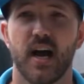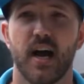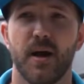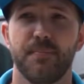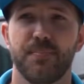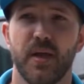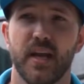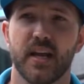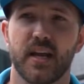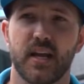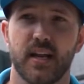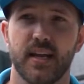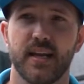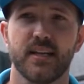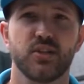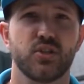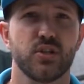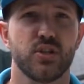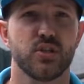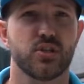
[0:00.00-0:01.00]
They cling
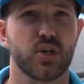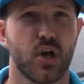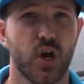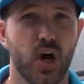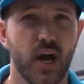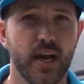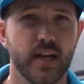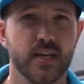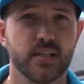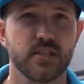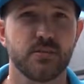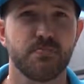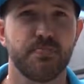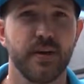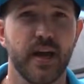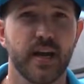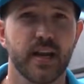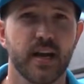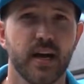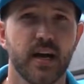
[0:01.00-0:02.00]
to the tyres
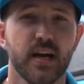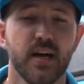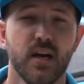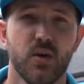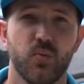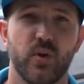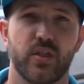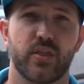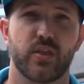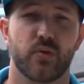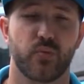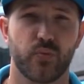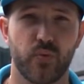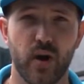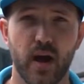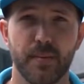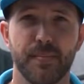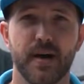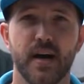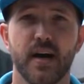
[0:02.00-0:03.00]
better with the
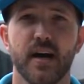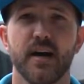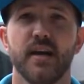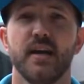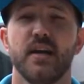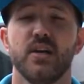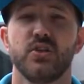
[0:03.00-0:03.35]
rubber.